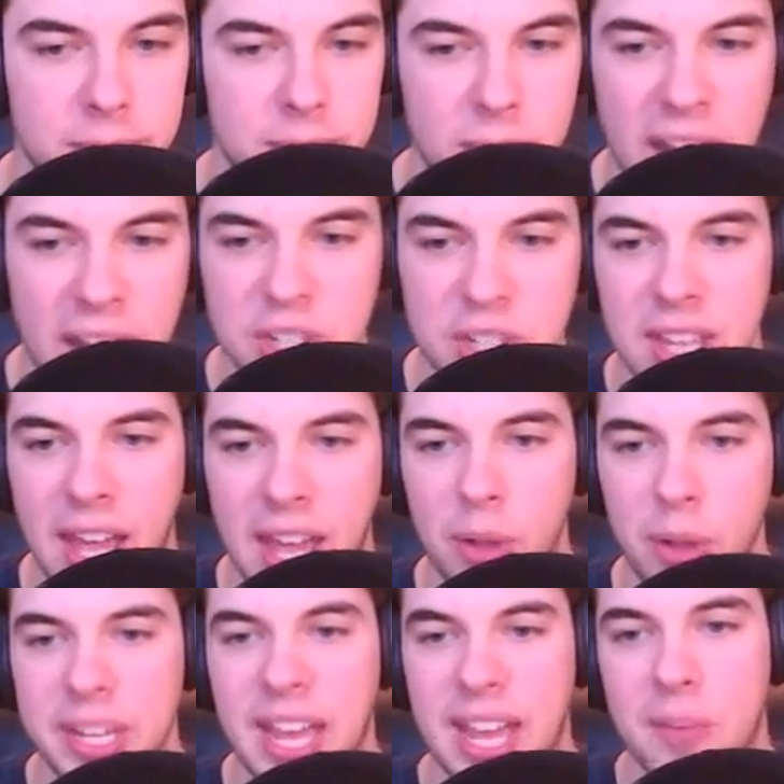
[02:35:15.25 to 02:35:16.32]
Actually, I
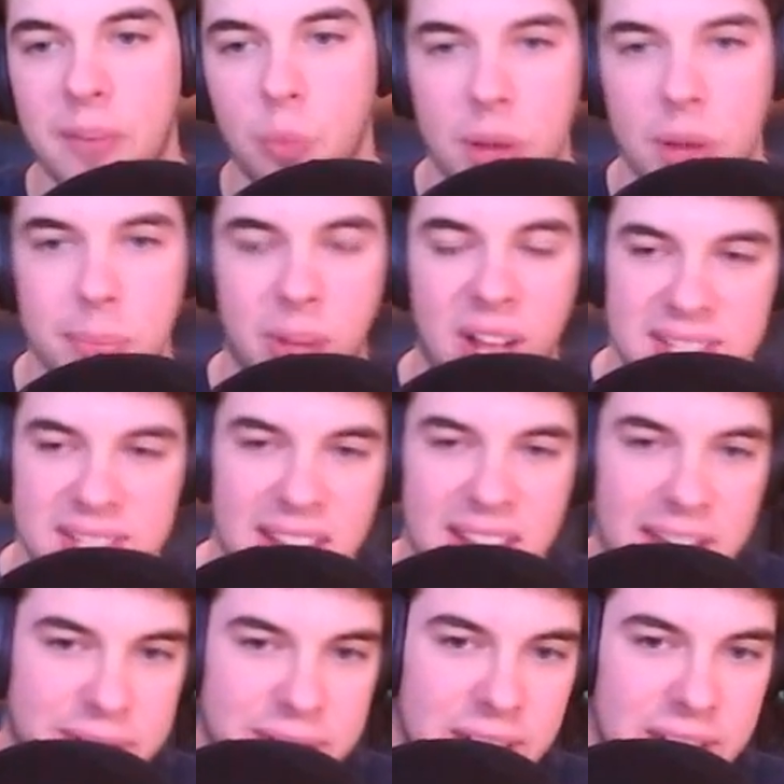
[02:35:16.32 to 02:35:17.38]
only have 1 boss
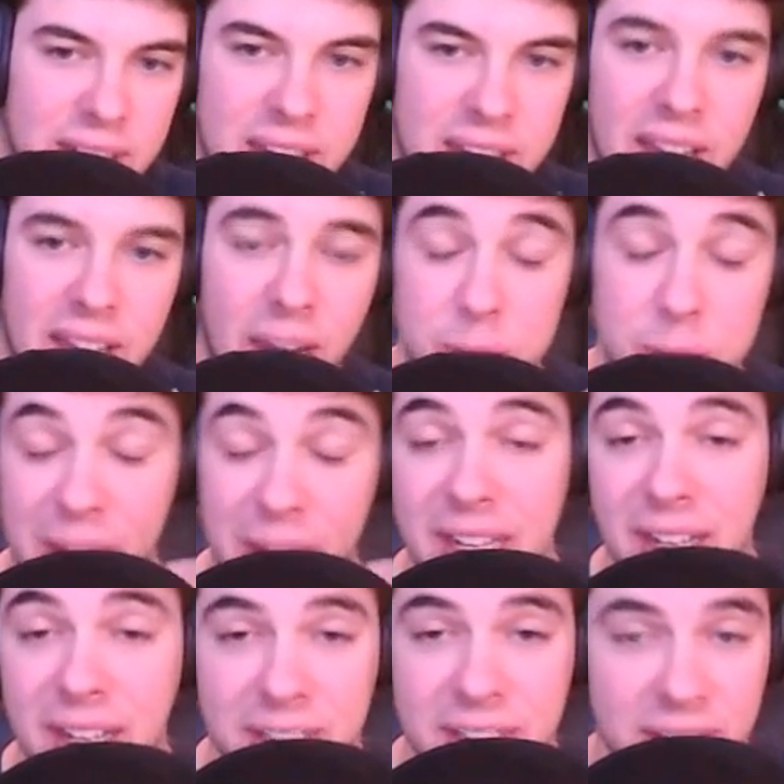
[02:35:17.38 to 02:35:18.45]
left. I was
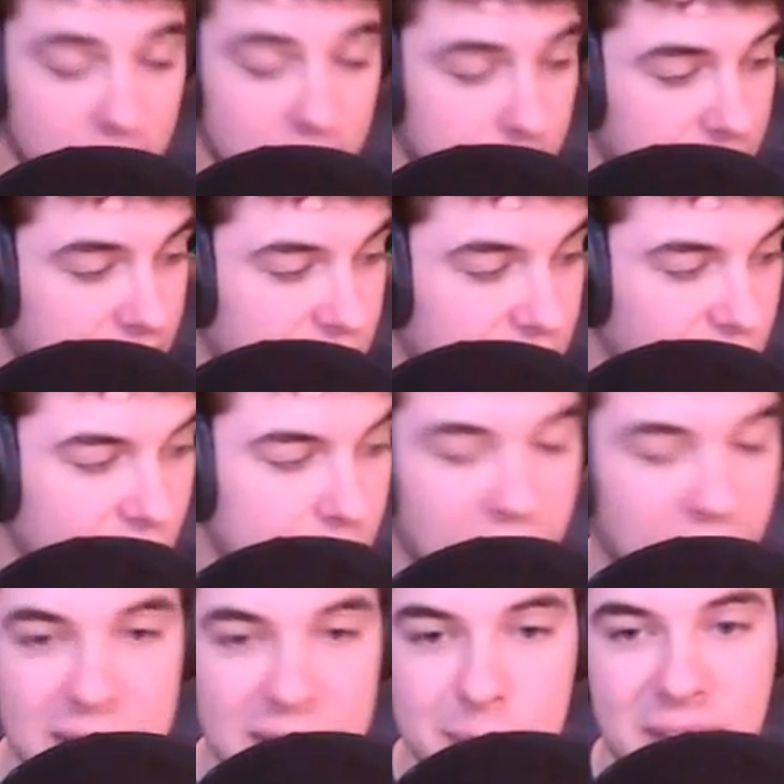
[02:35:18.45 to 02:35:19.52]
planning on killing him in this stream, but
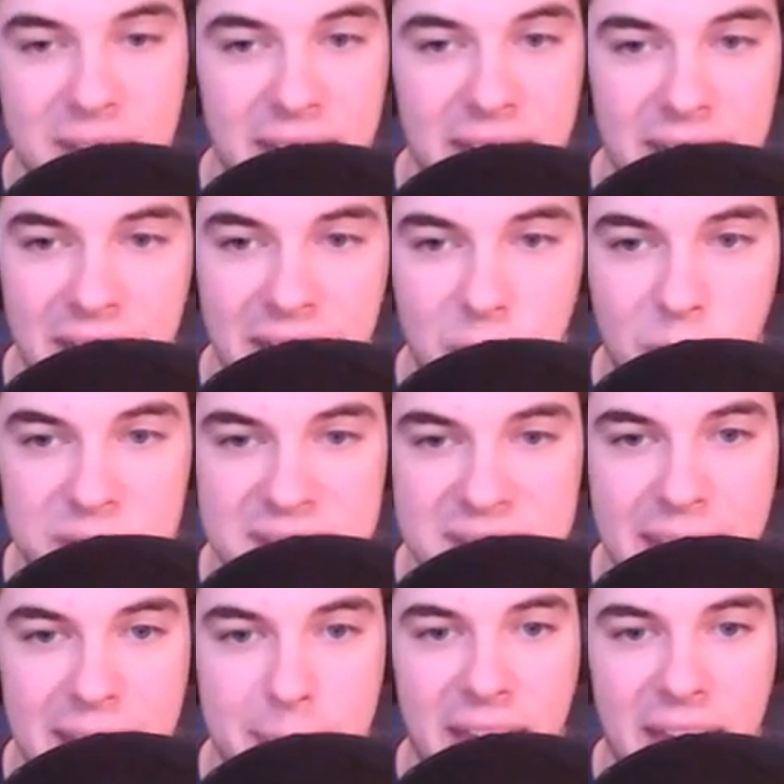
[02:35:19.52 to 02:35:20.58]
I keep getting hit with
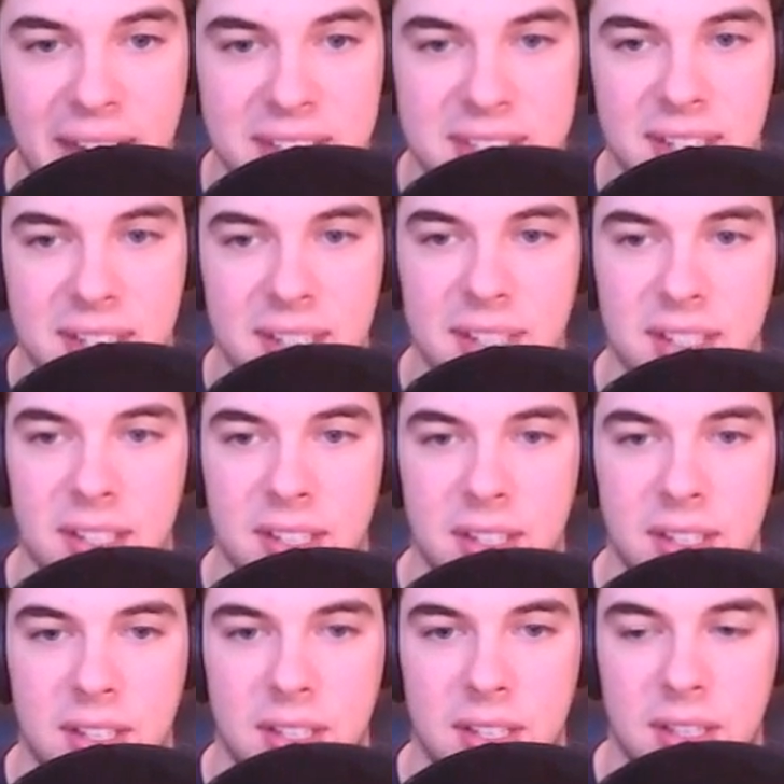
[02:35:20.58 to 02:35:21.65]
setbacks.
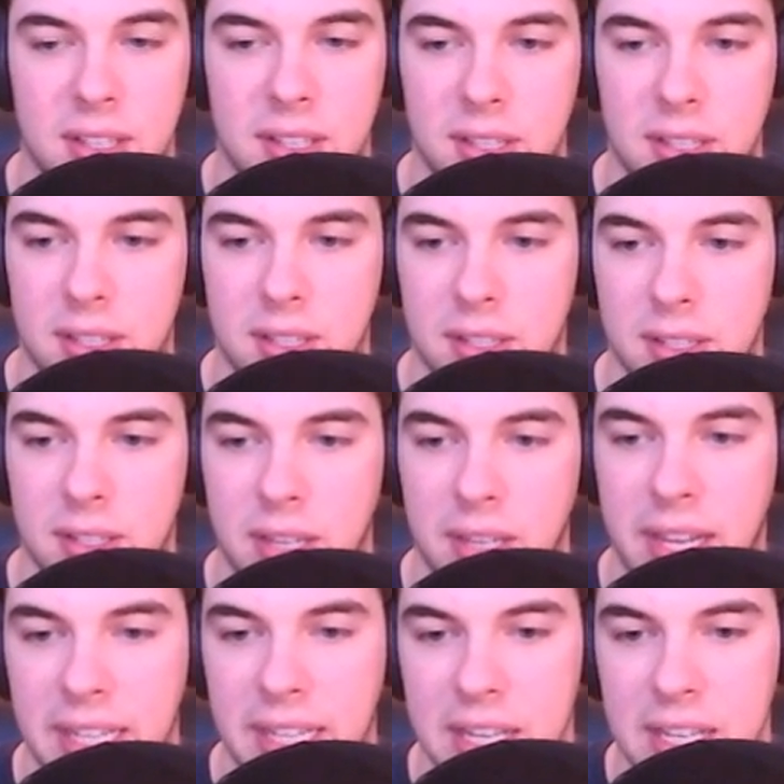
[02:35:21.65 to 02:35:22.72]

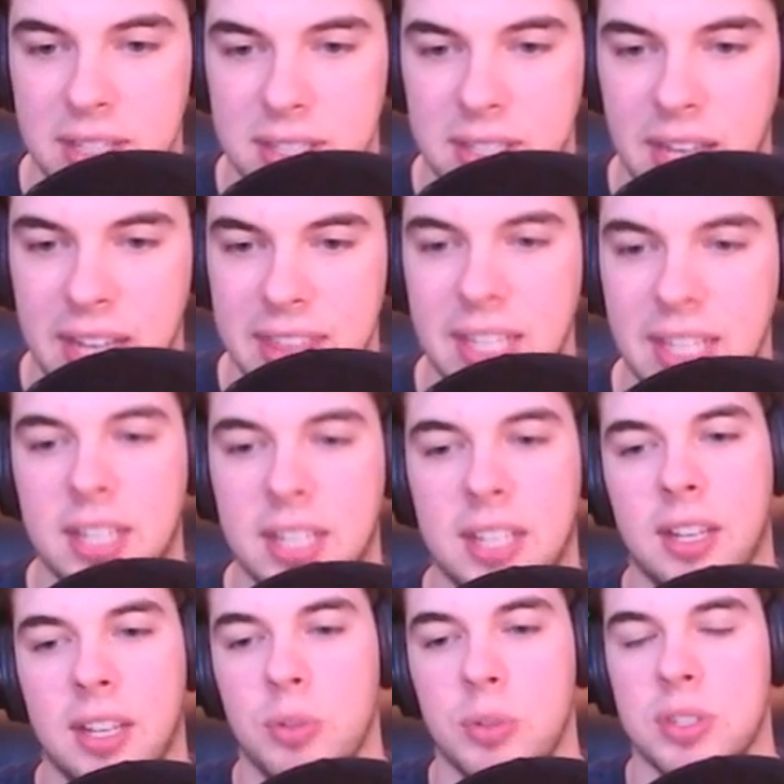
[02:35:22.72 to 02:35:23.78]
Like, I think
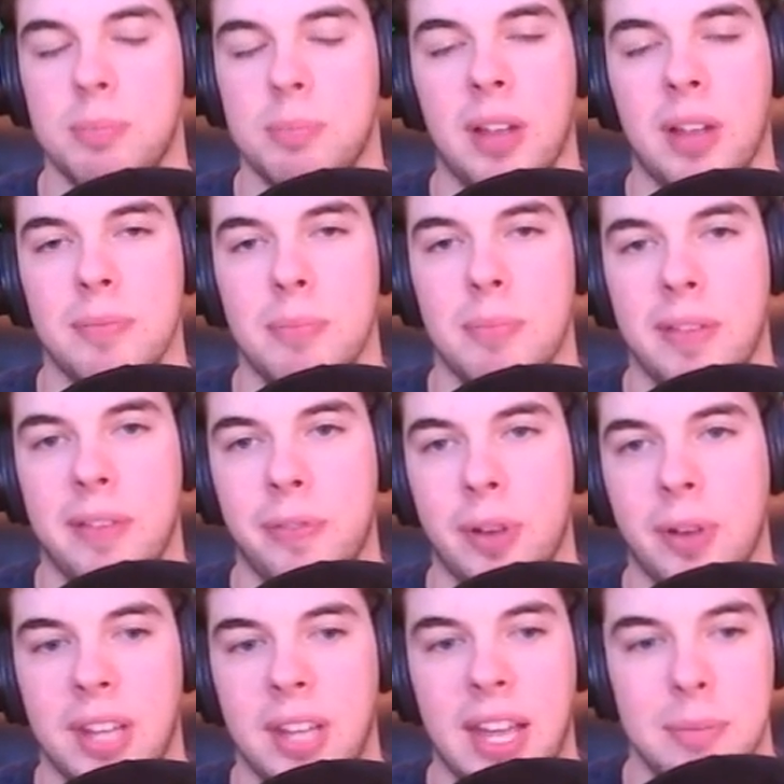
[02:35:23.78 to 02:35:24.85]
it was my
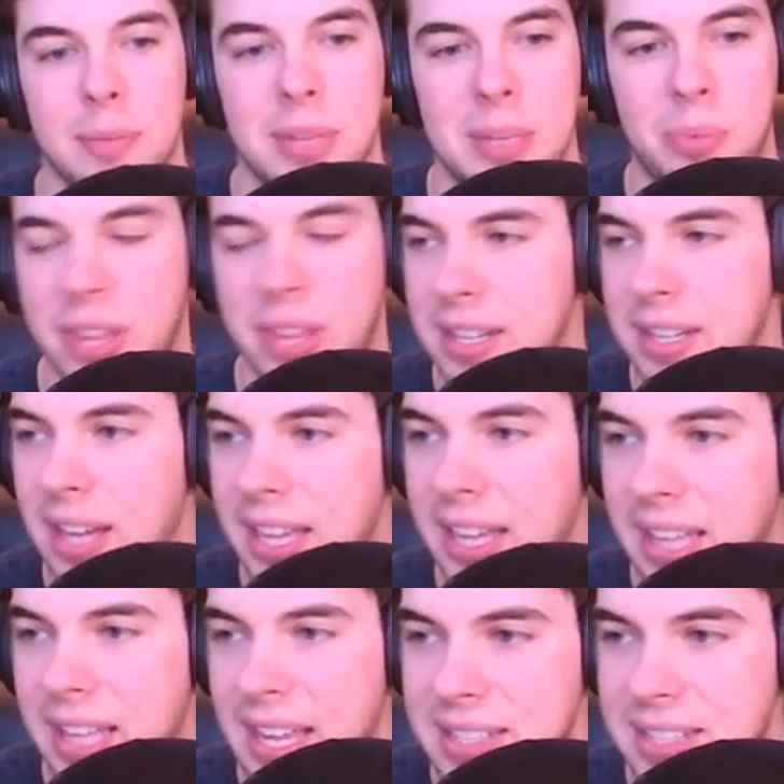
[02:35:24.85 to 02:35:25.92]
frontline people that
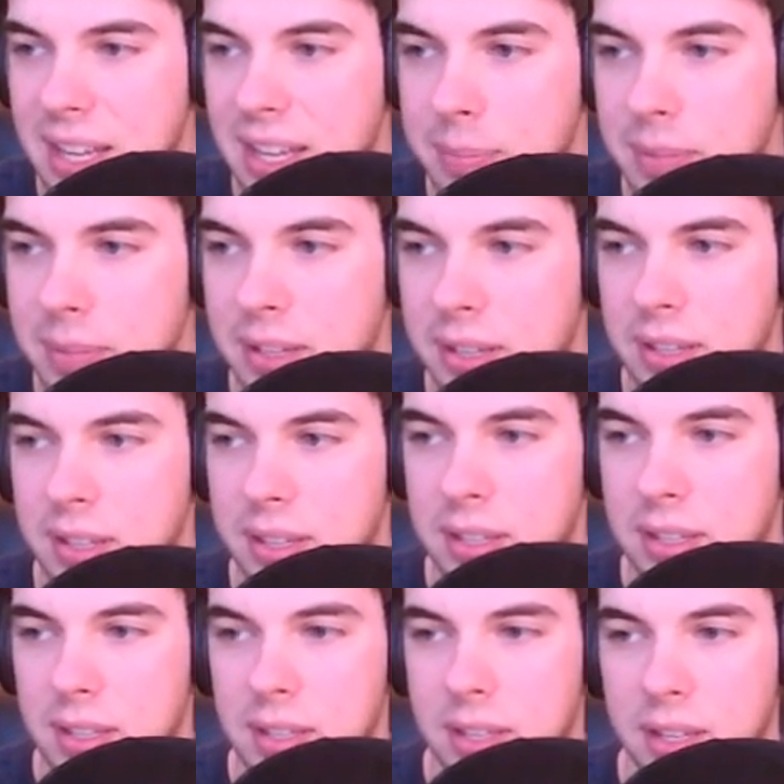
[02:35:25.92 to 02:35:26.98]
died last time.
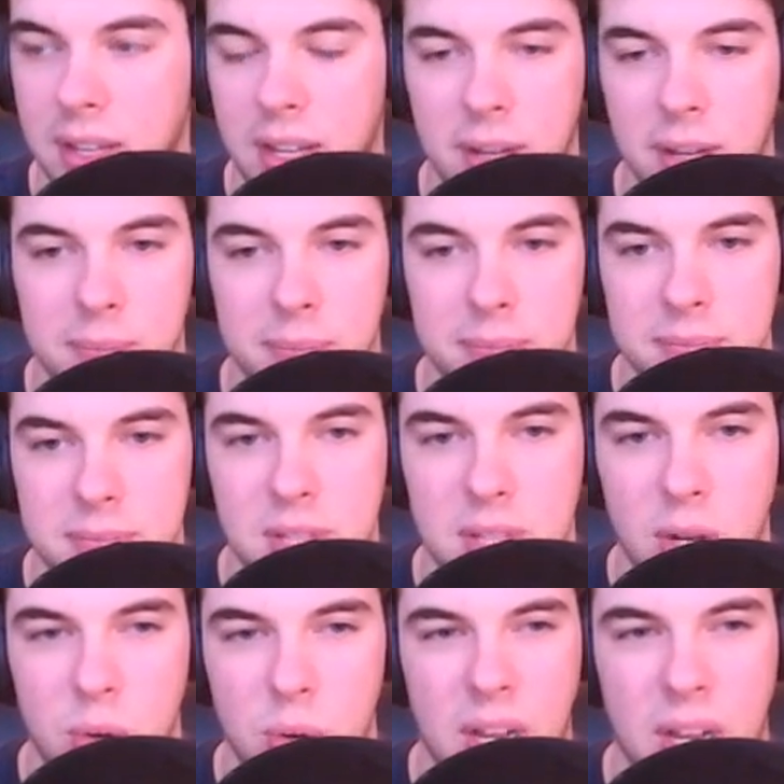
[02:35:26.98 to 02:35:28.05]

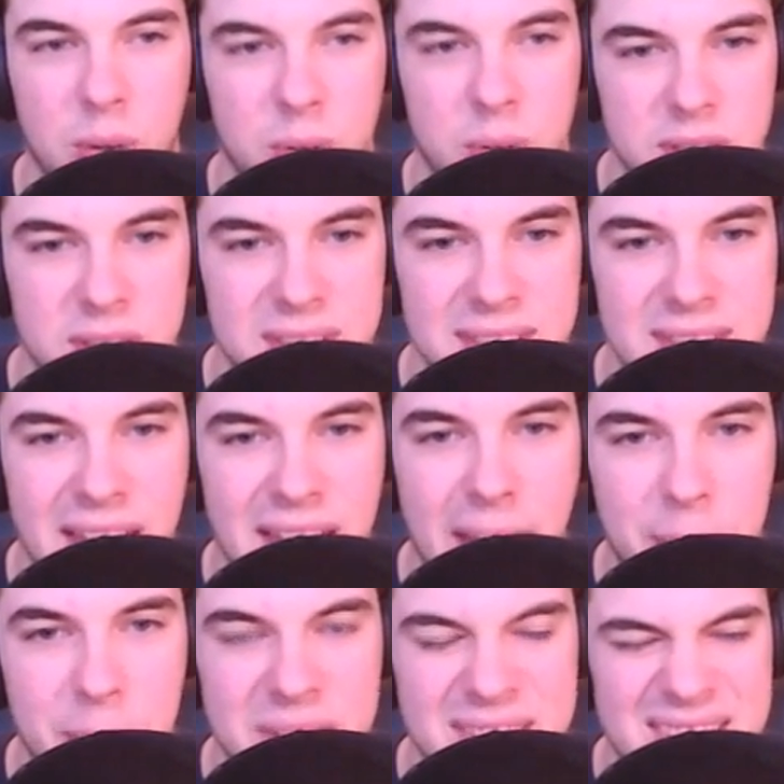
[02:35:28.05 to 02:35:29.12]
So, oh,
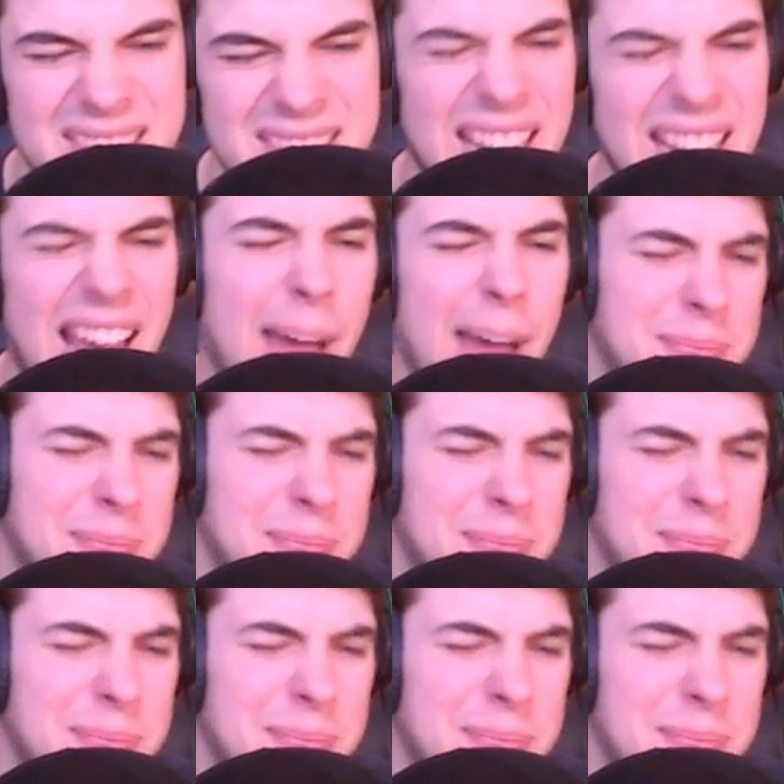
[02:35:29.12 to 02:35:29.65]
stop it. Stop.